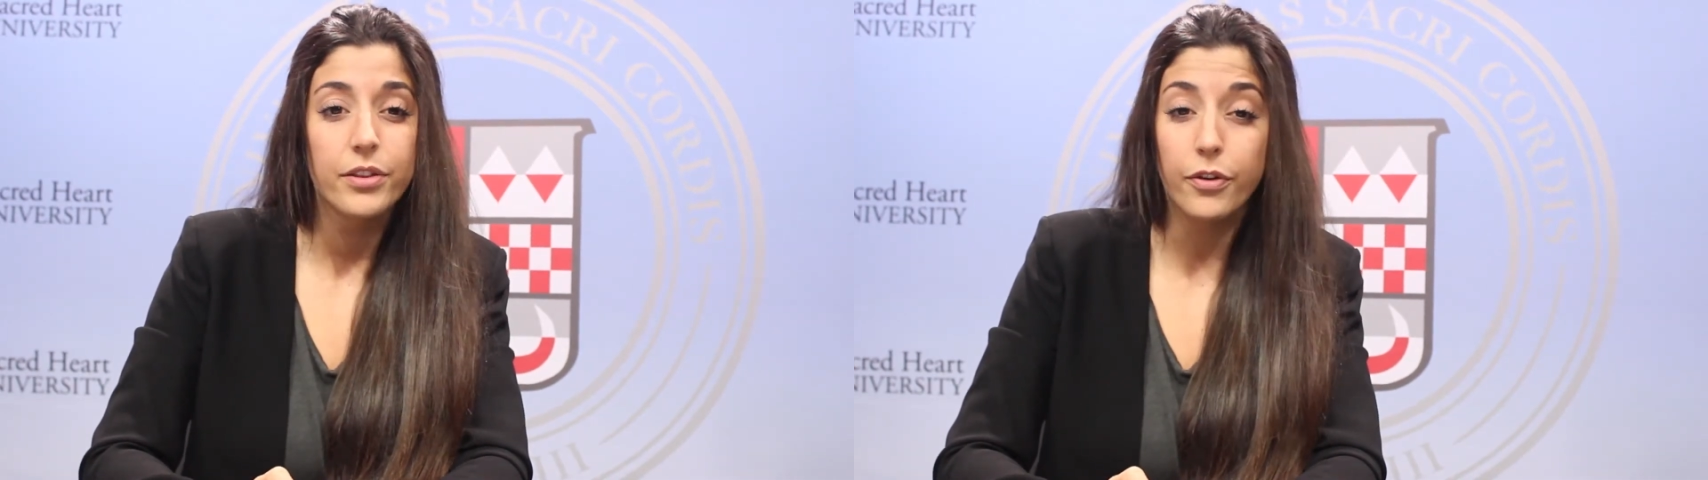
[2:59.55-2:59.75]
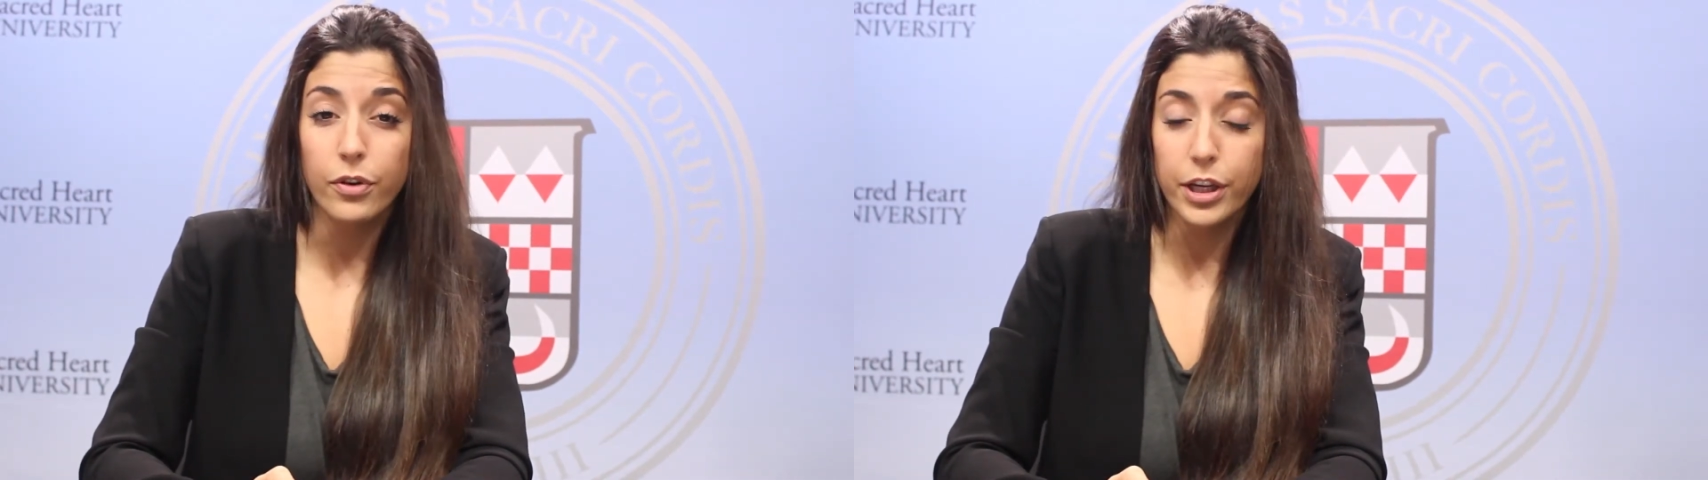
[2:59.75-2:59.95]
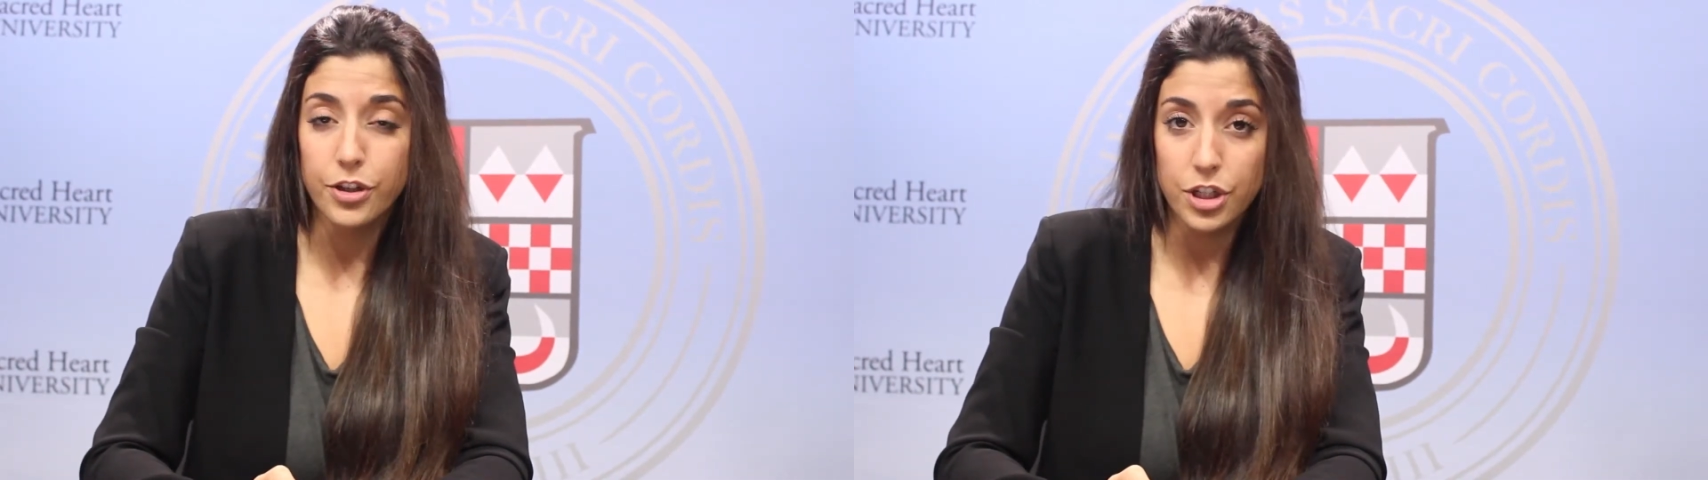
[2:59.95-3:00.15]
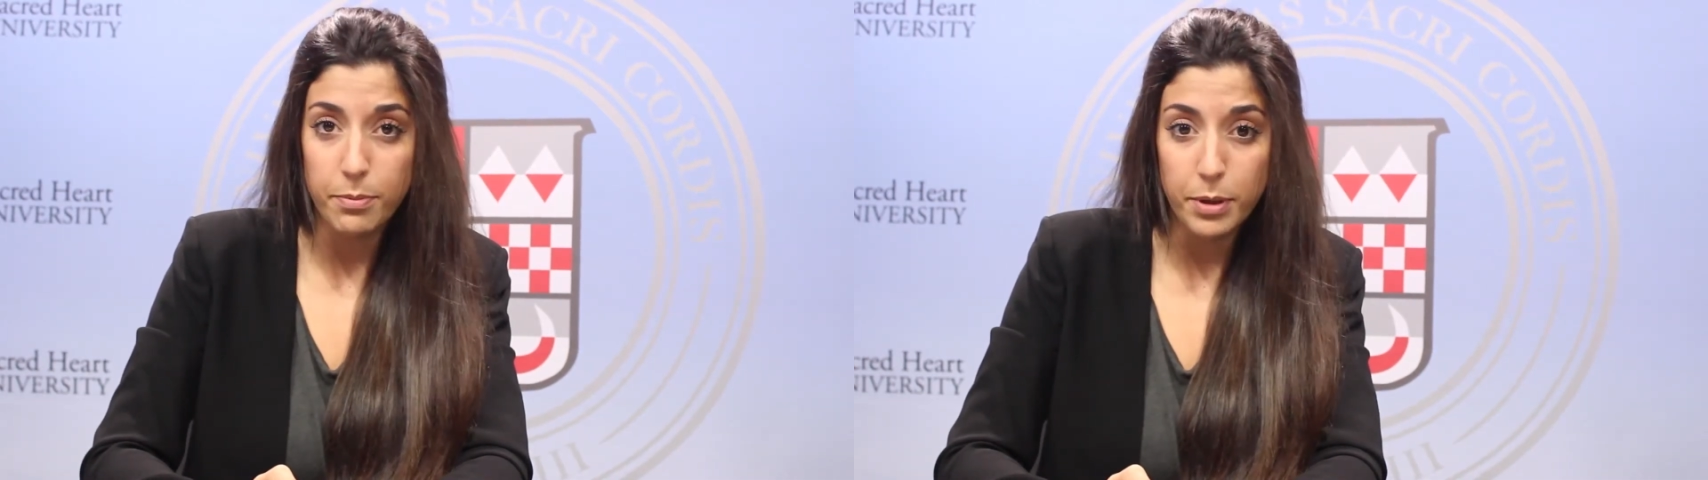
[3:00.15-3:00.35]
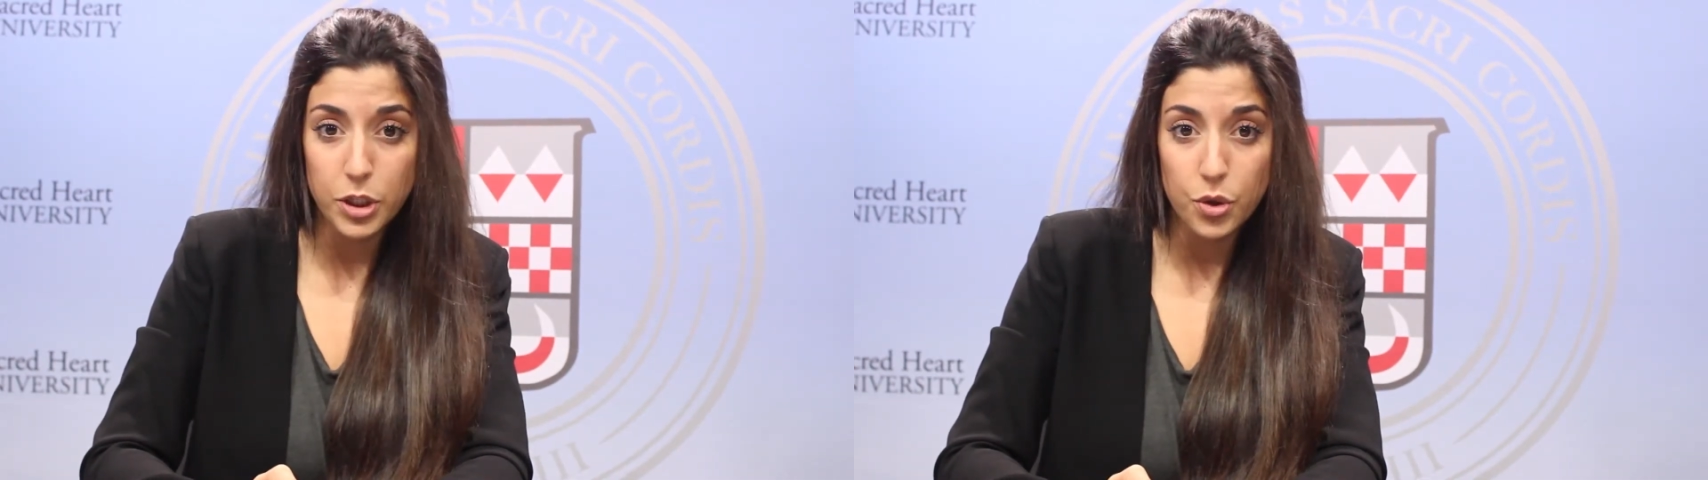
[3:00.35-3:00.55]
The
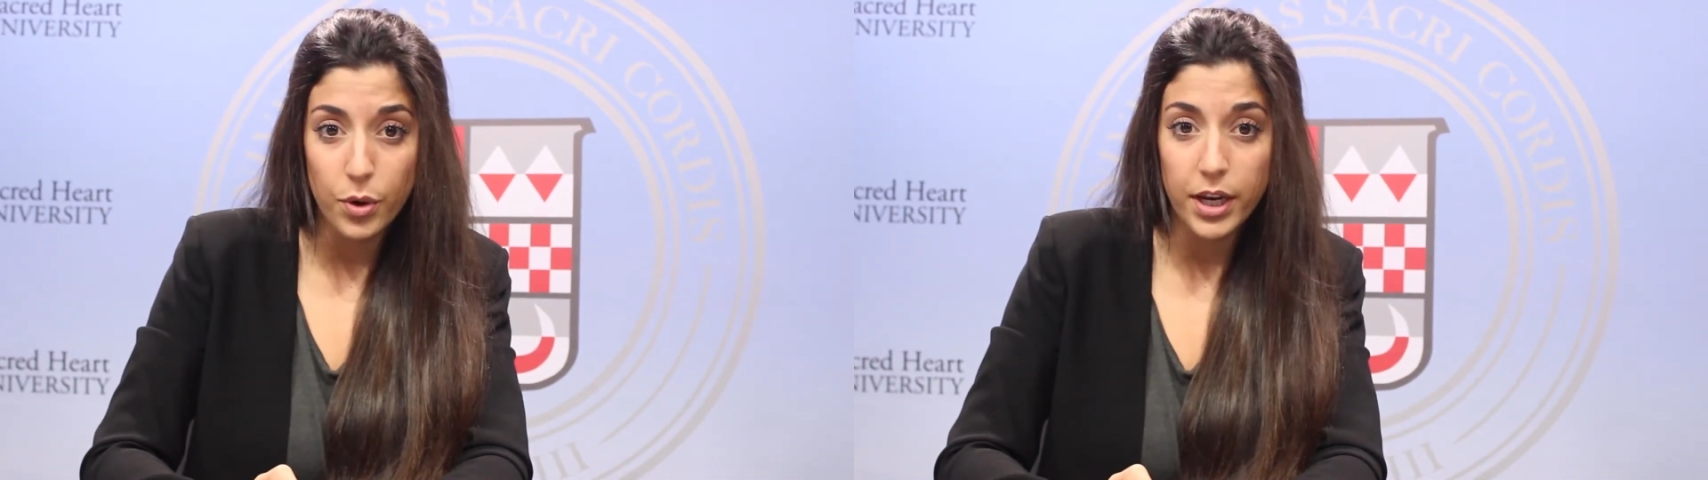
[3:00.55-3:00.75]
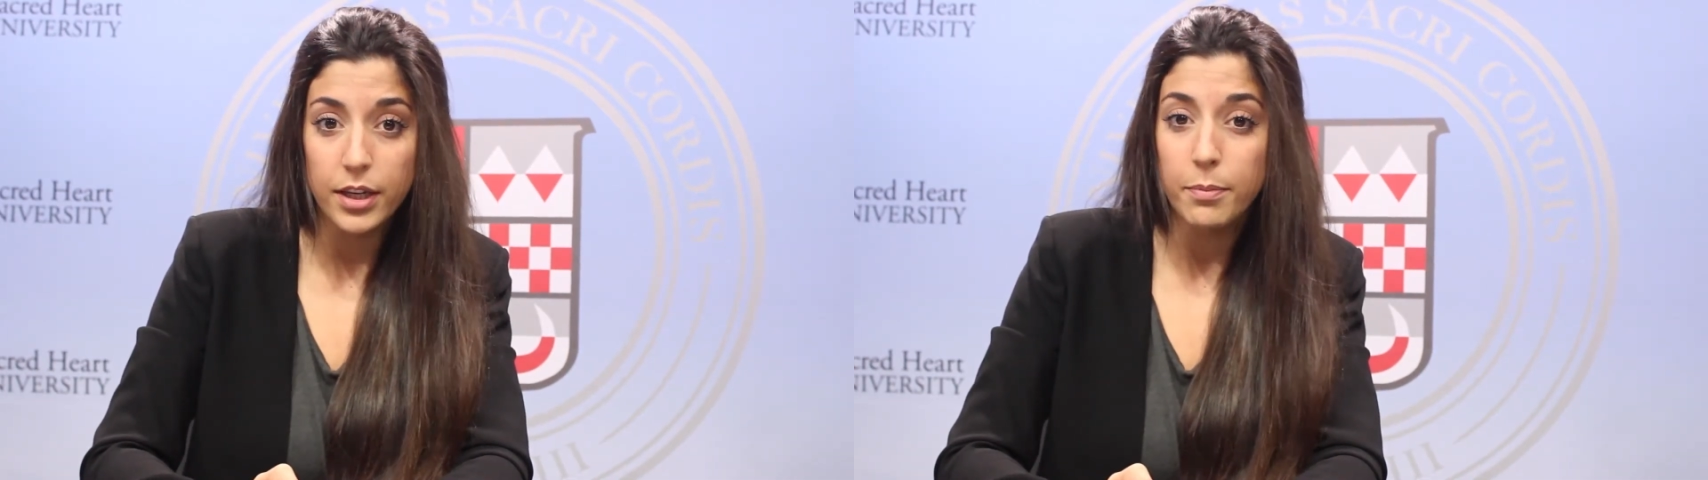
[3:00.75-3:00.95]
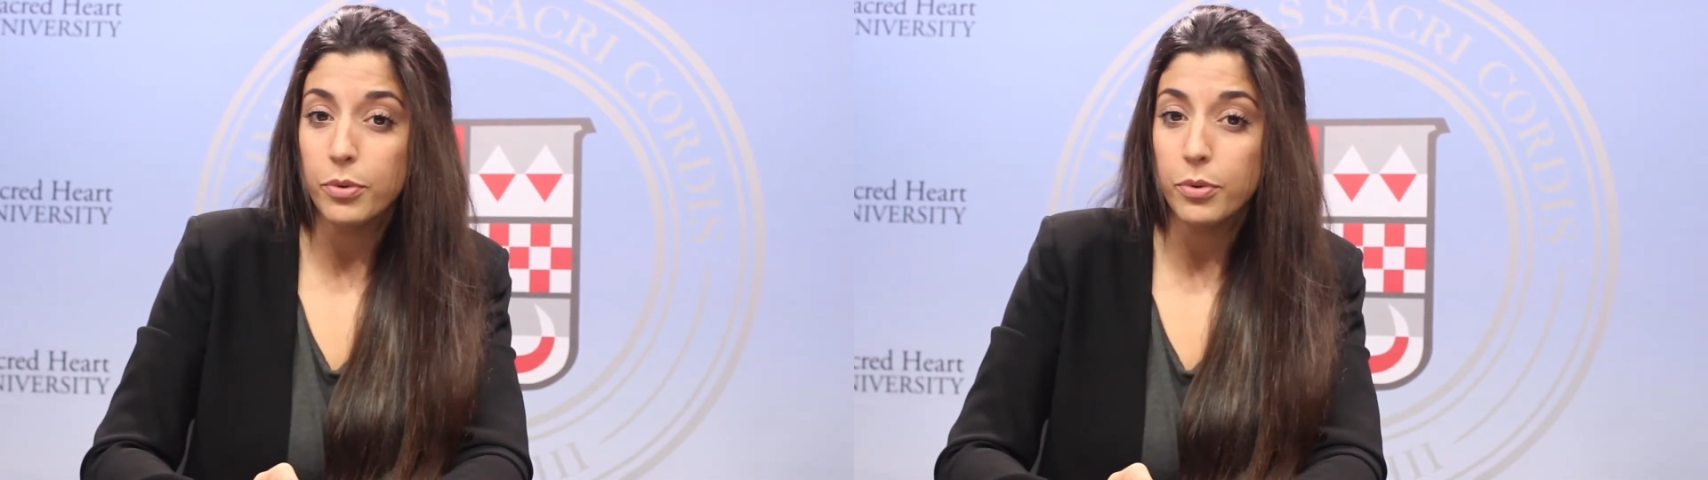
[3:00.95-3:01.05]
relationship between the